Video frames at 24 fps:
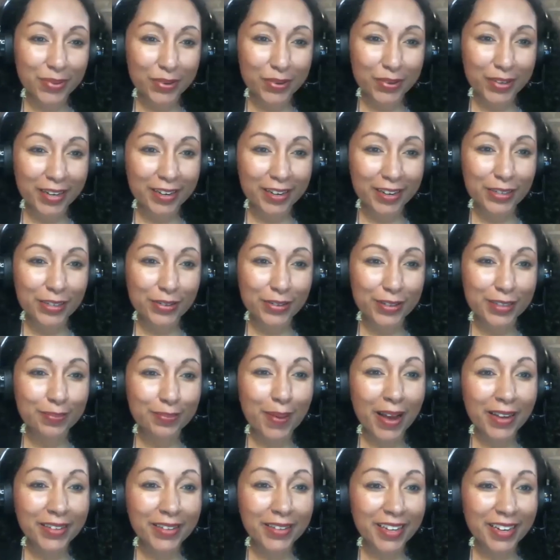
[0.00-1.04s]
going to do this
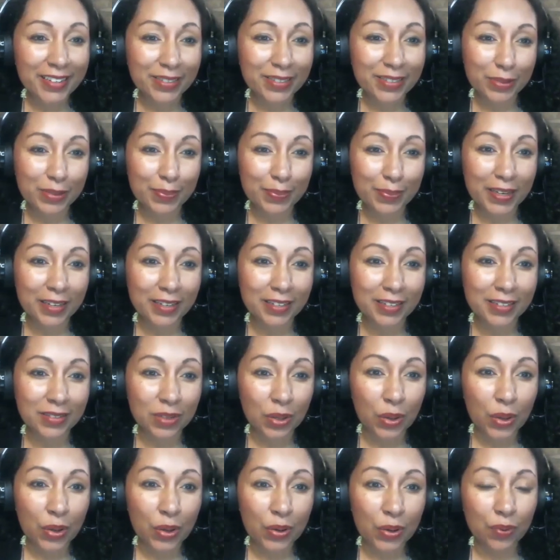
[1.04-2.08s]
podcast was because
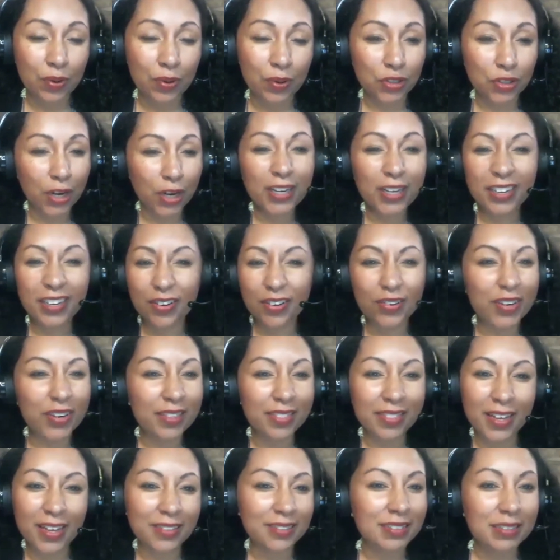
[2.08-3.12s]
we were trying to create
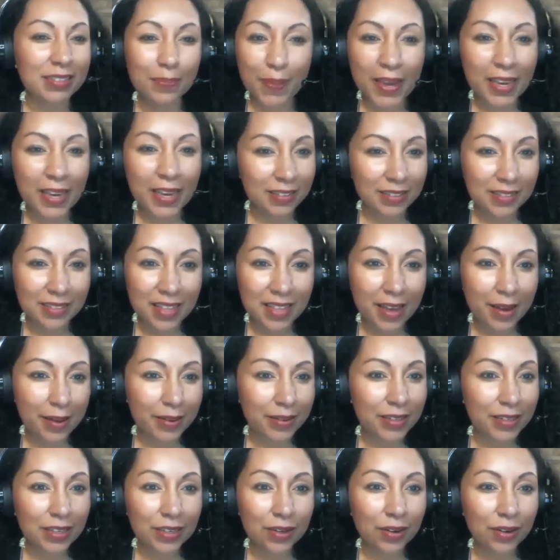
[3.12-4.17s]
that space, that,
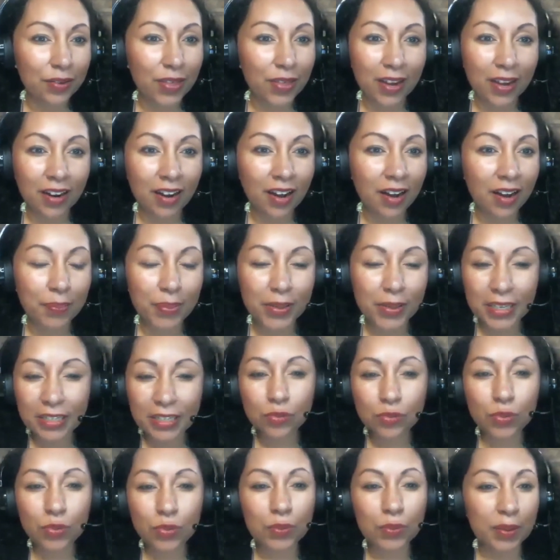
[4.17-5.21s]
that place
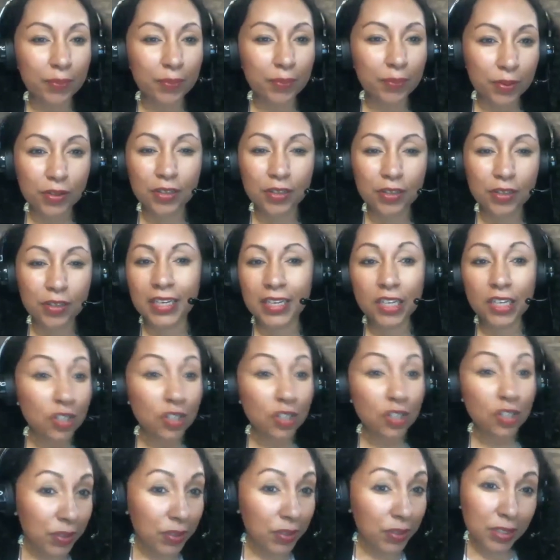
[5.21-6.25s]
where people could
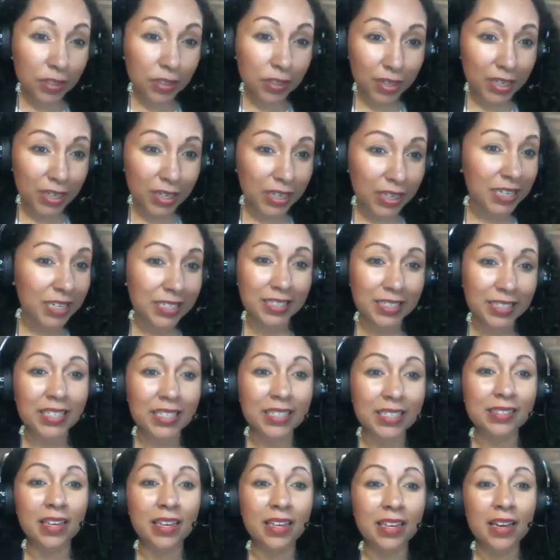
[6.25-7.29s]
hear really great
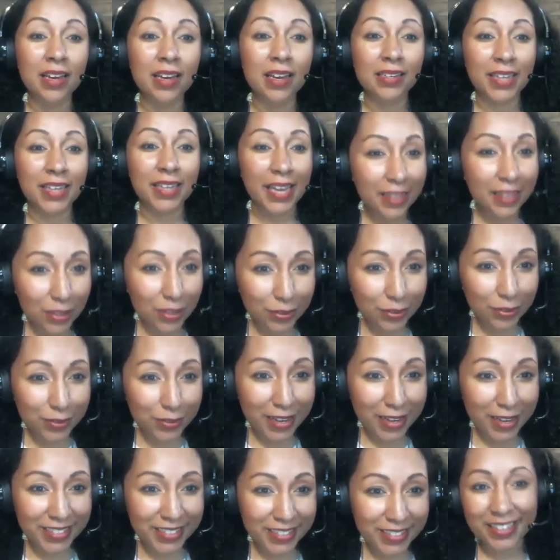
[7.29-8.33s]
ideas, take those
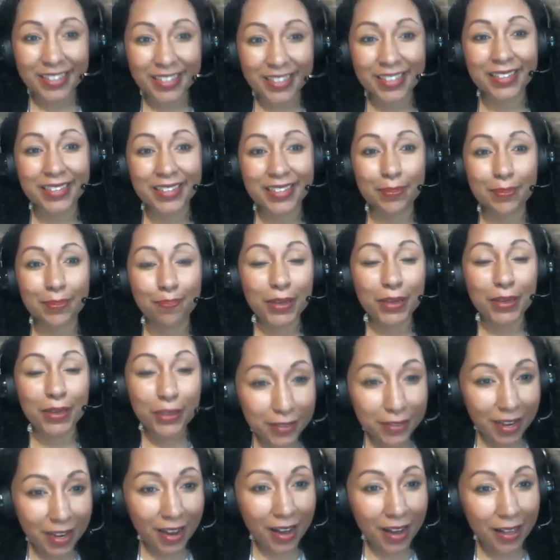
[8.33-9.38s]
ideas,
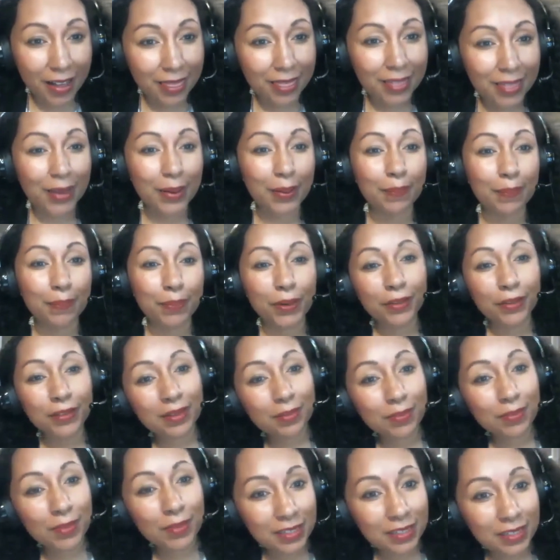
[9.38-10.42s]
build on them, put
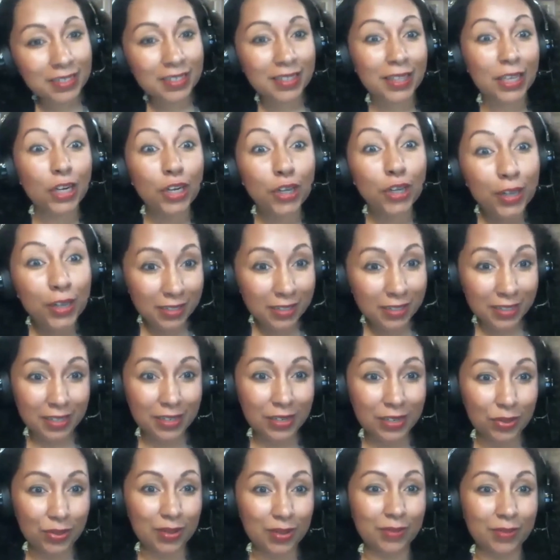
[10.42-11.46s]
them into their
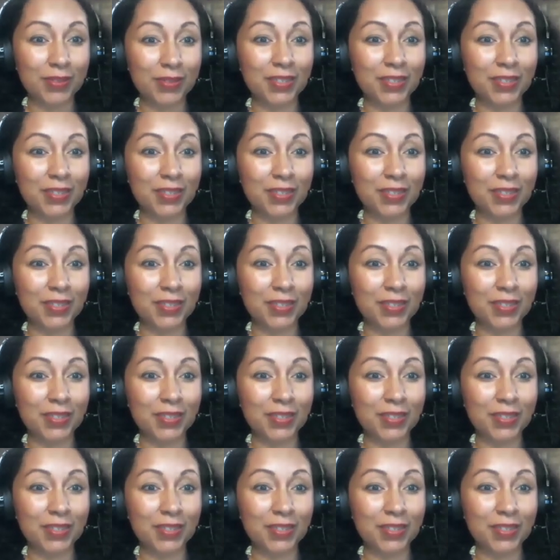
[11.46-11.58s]
continuums,